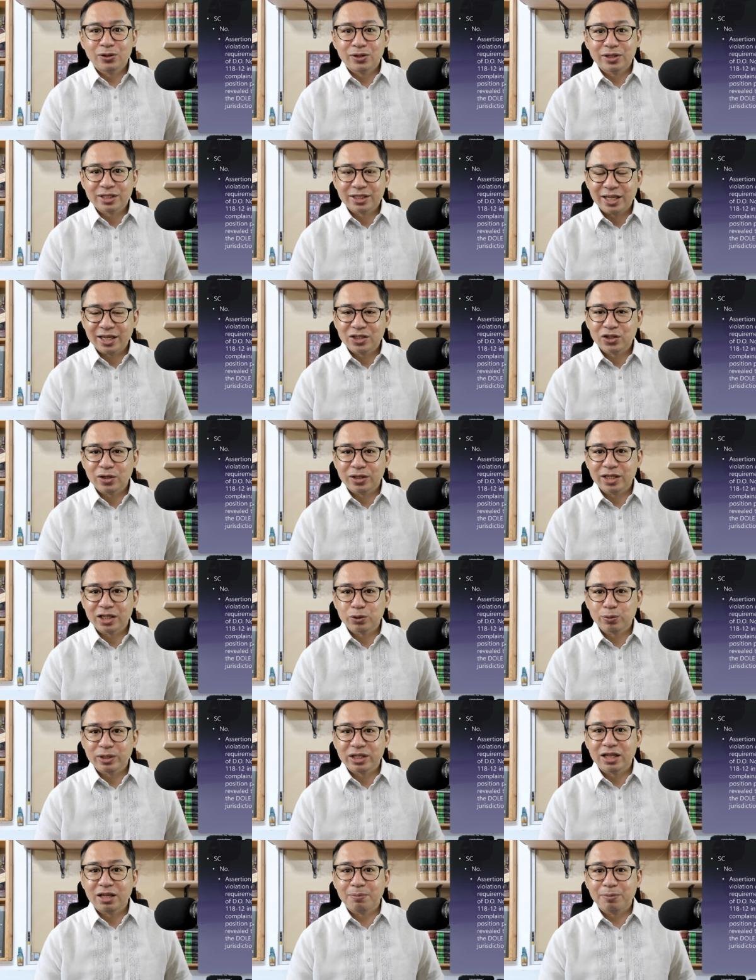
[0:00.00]
jurisdiction
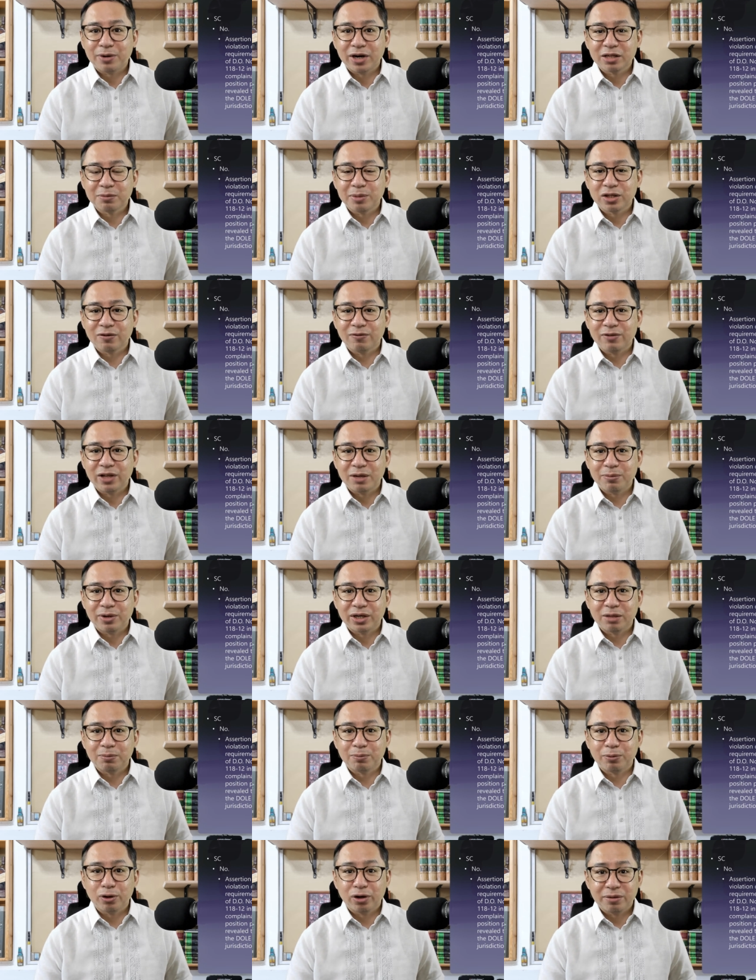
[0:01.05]
is with the Department of
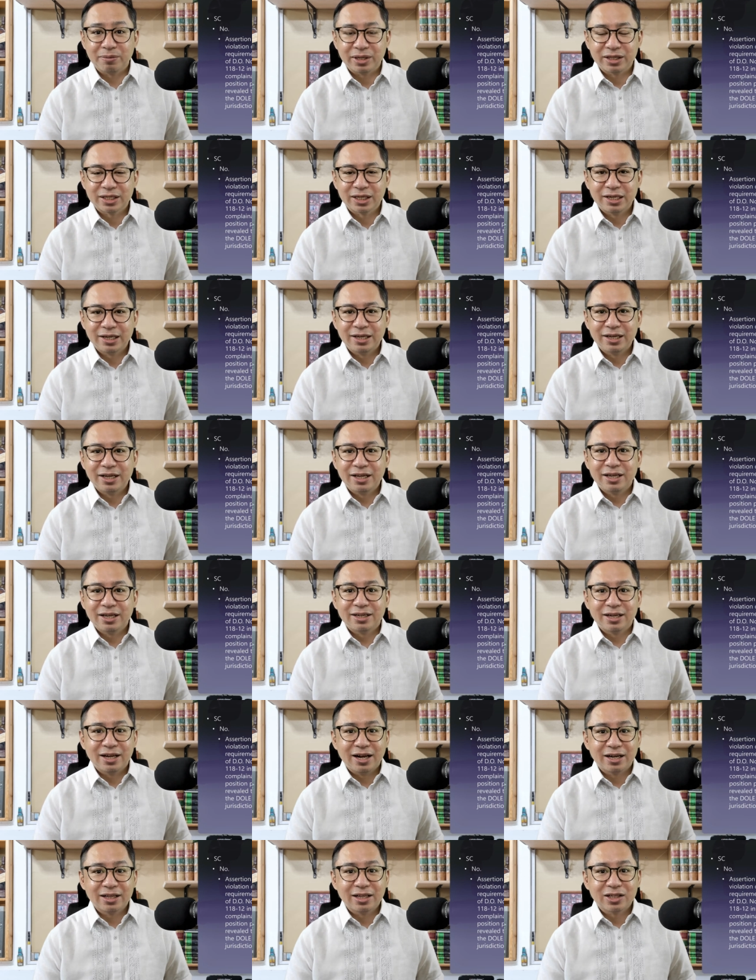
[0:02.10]
Labor and Employment,
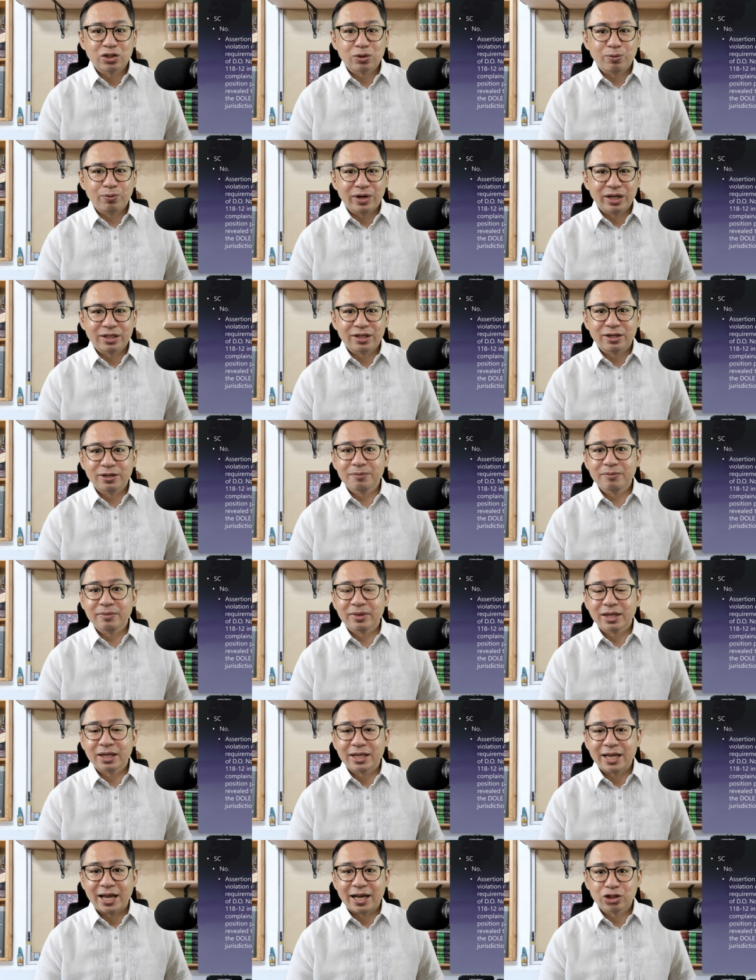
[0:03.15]
regardless of whether
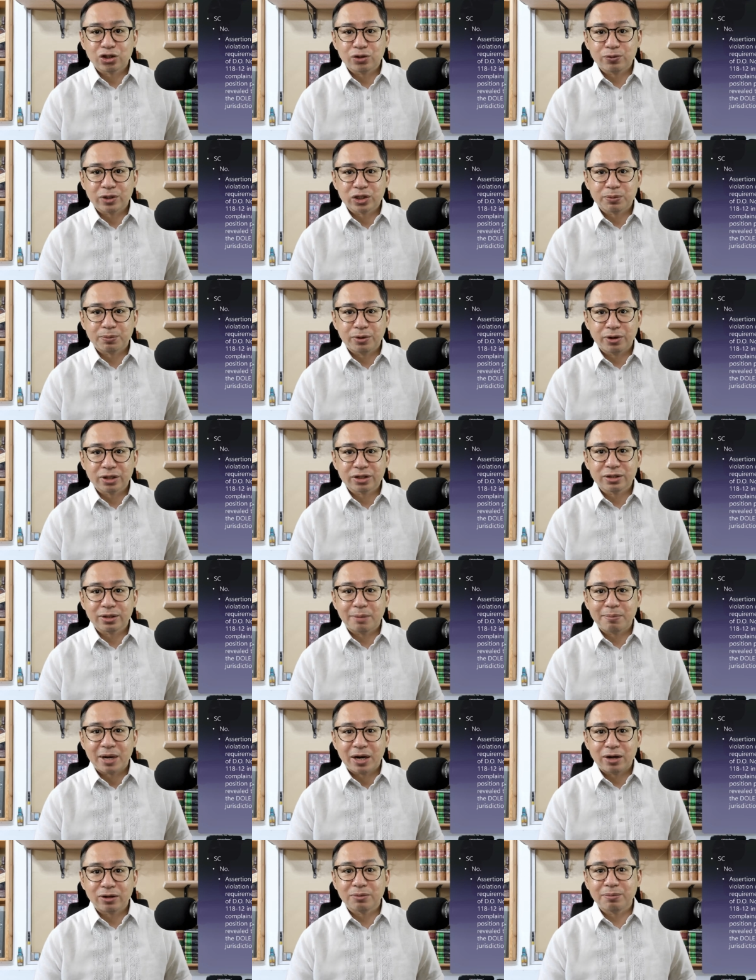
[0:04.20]
the action was brought
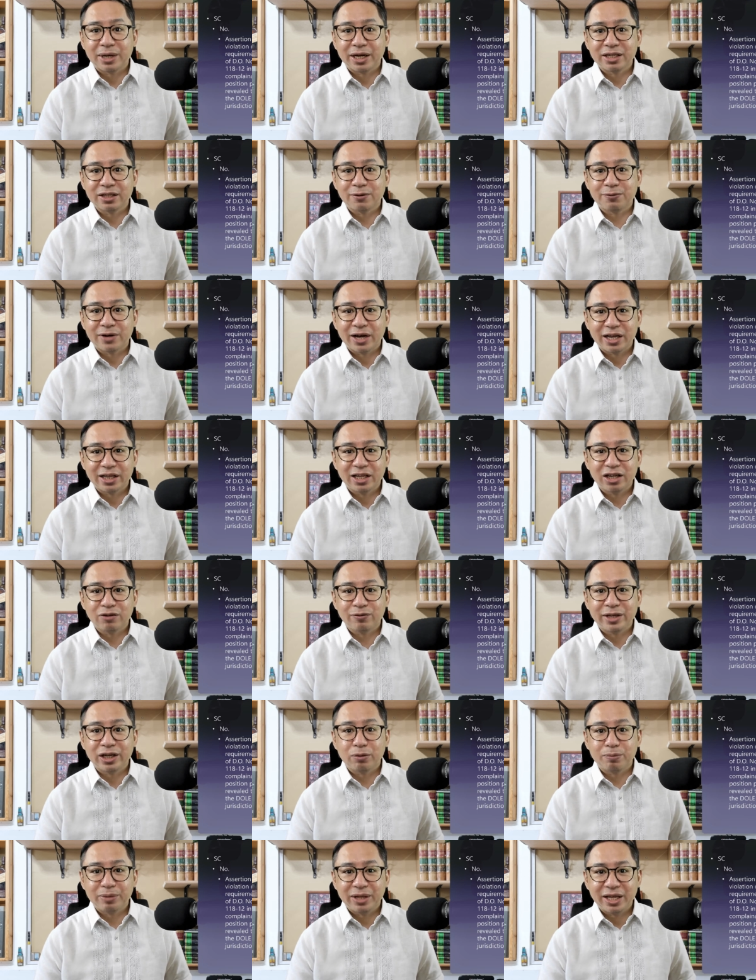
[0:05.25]
about by the filing
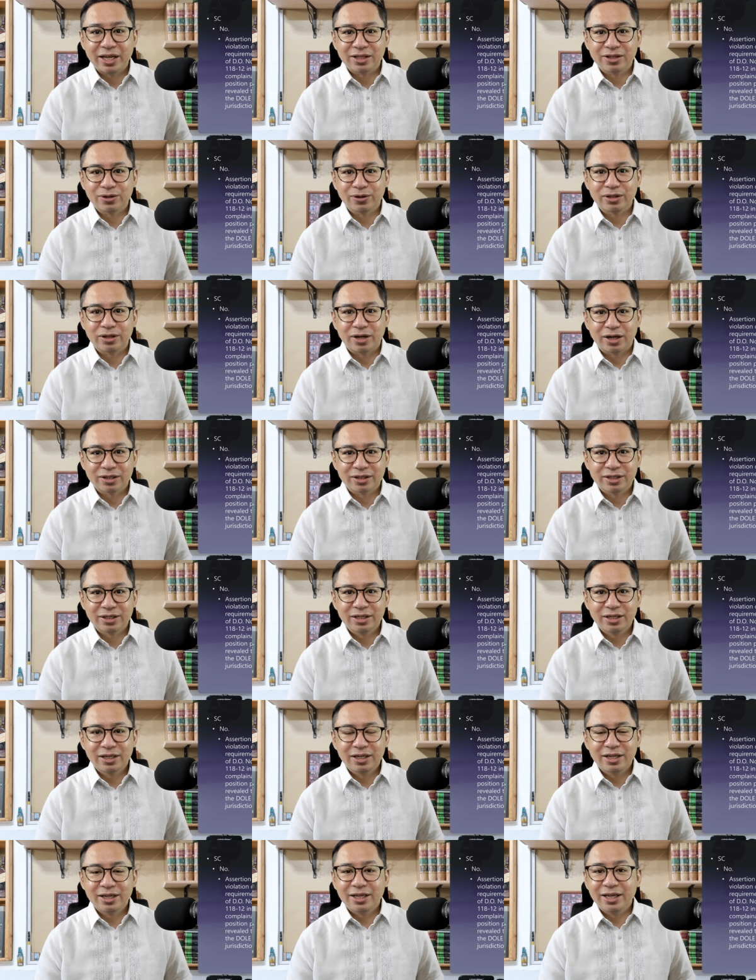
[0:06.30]
of a complaint or not.
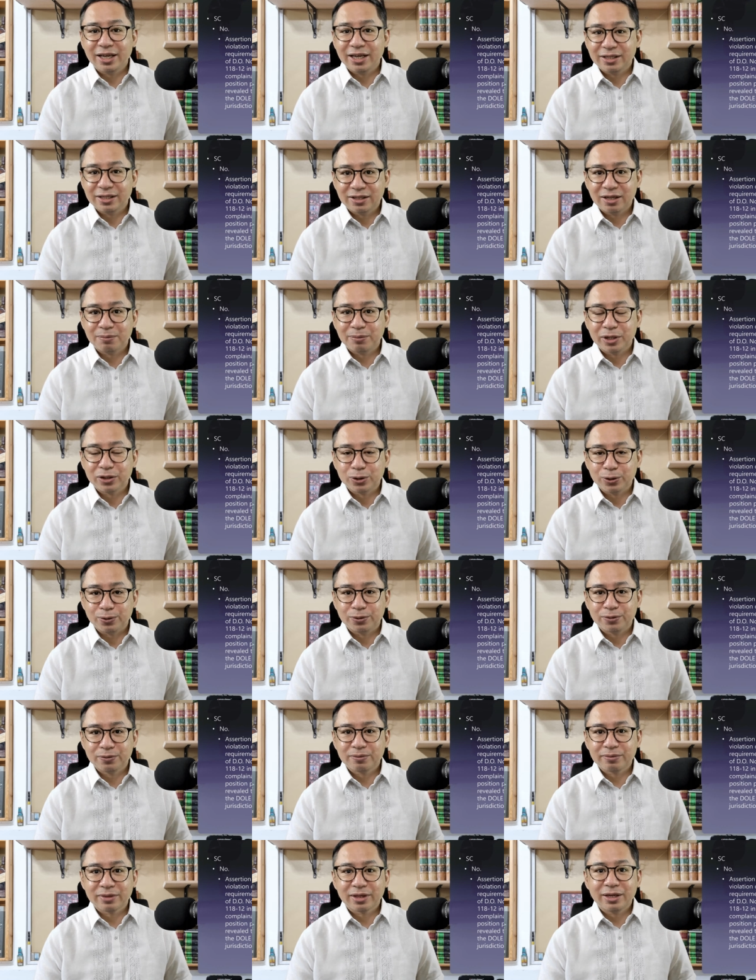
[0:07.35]
And number
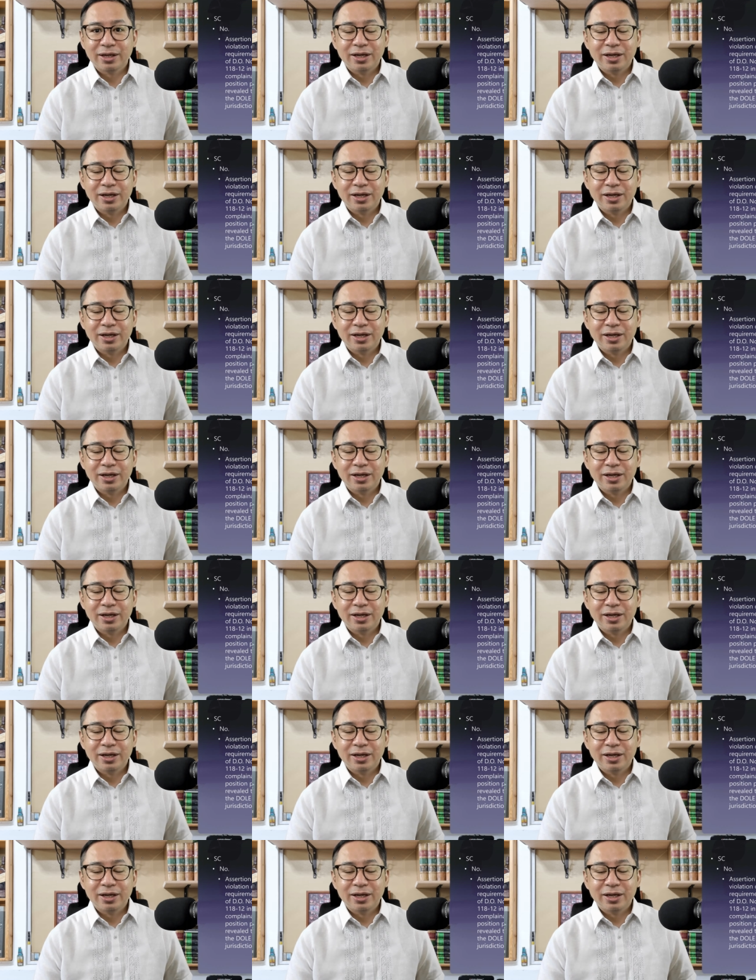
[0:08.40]
two,